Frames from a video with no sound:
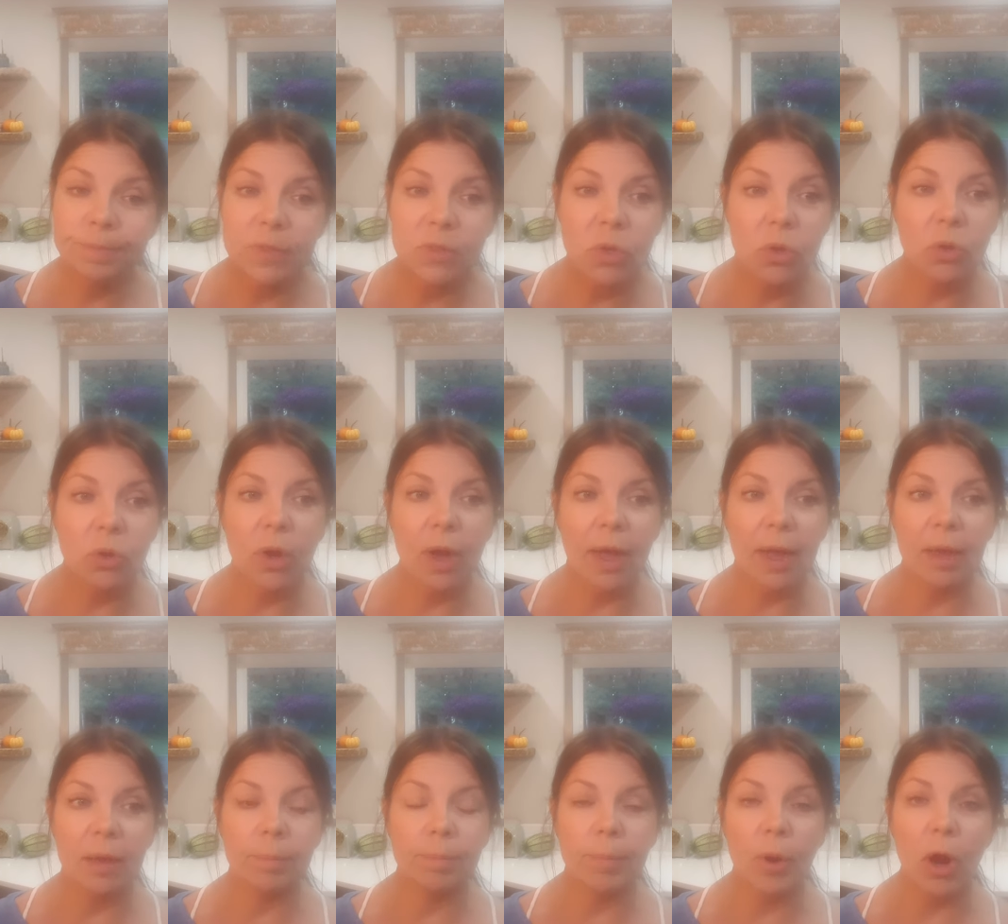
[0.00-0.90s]
So
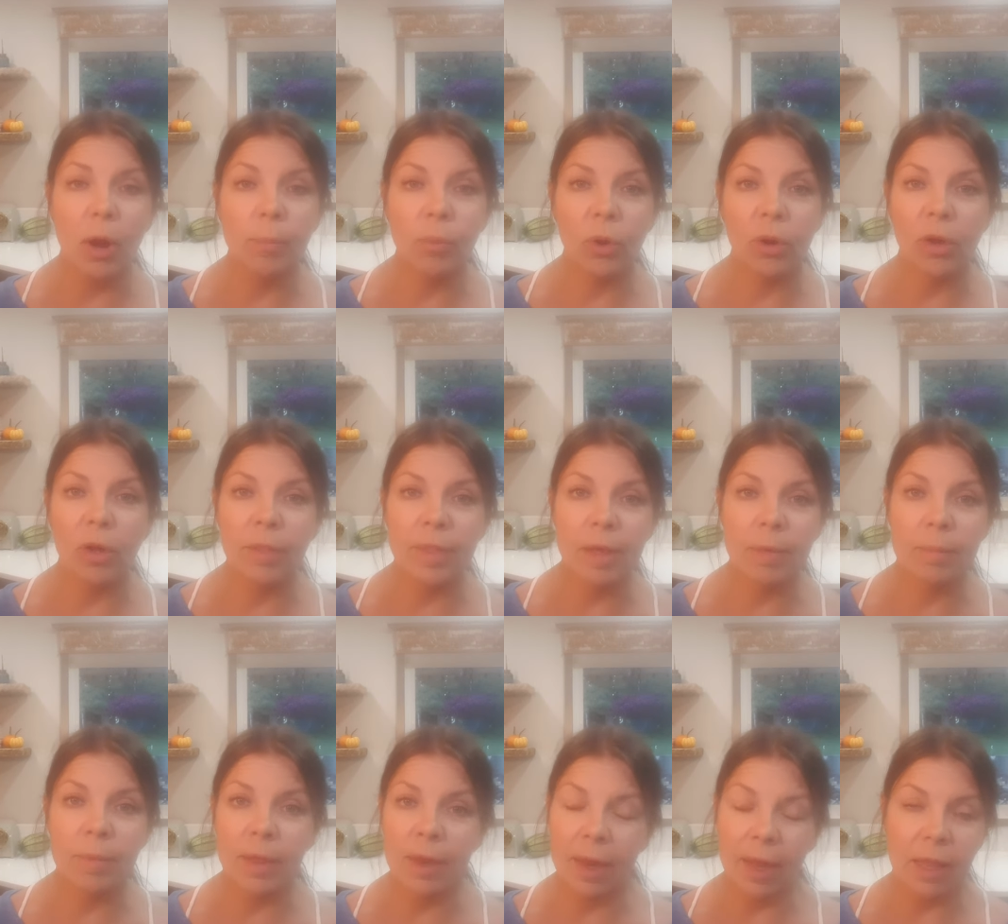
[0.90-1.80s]
I parboil them
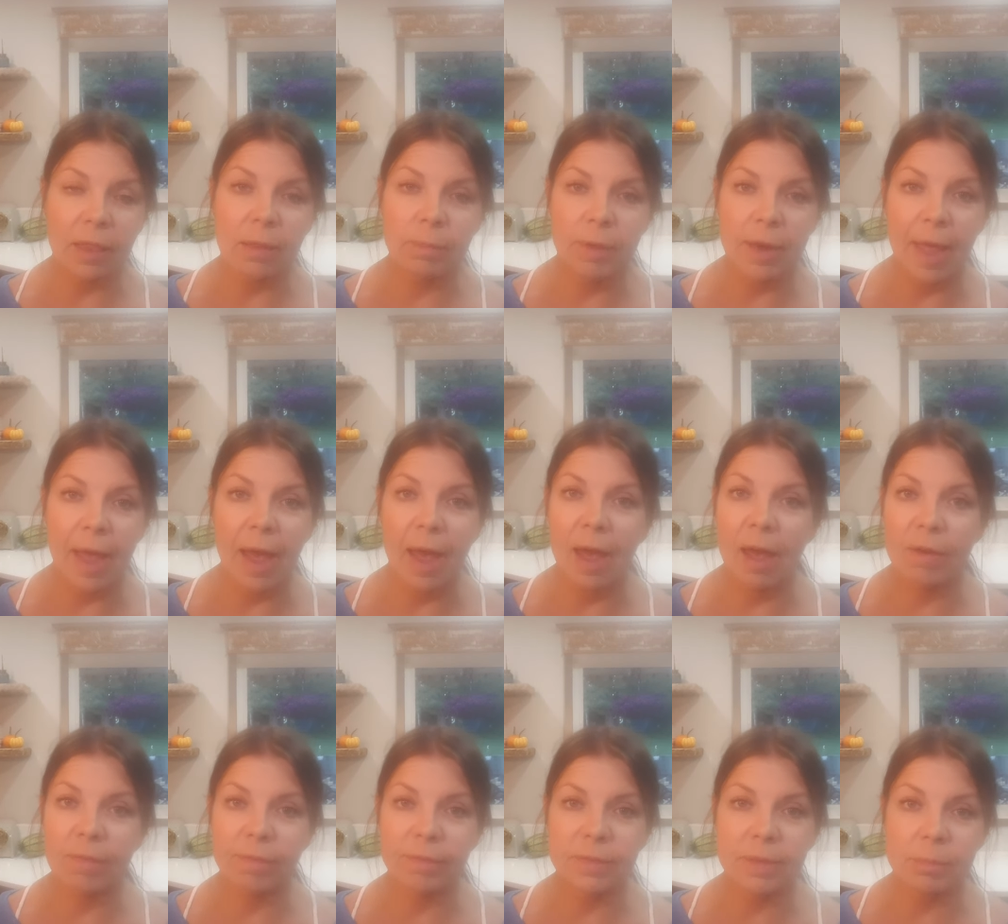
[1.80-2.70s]
and I cut them in
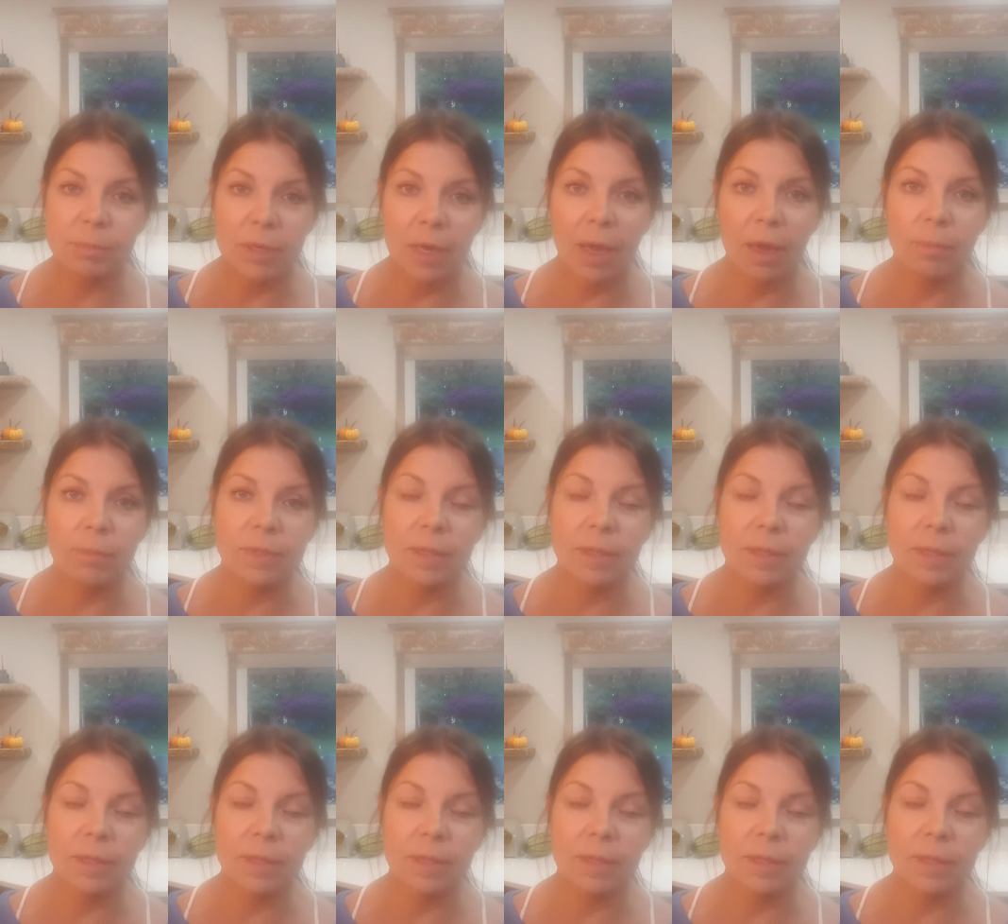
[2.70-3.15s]
half sometimes,